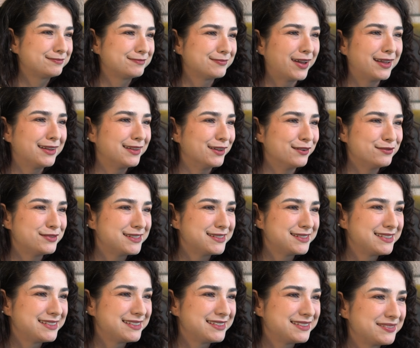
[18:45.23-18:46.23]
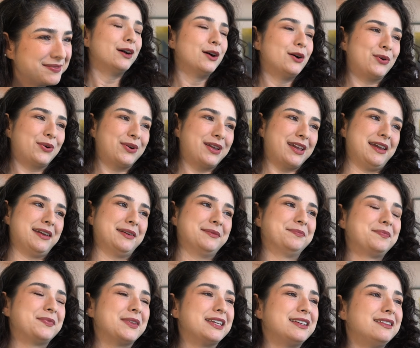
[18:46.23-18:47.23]
I love this. Okay,
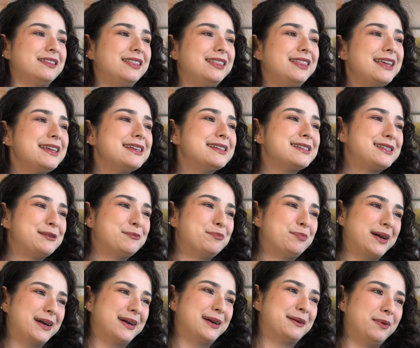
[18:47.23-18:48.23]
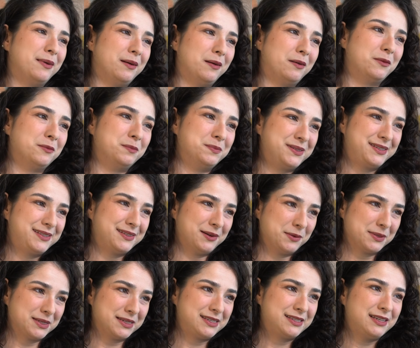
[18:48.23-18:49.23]
these bare bulbs on
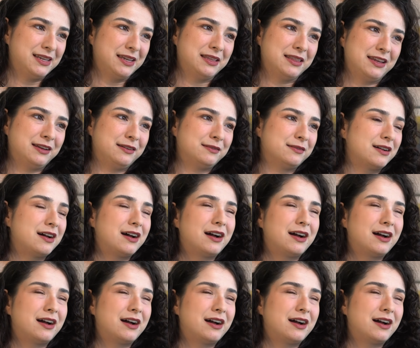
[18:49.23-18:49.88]
the ceiling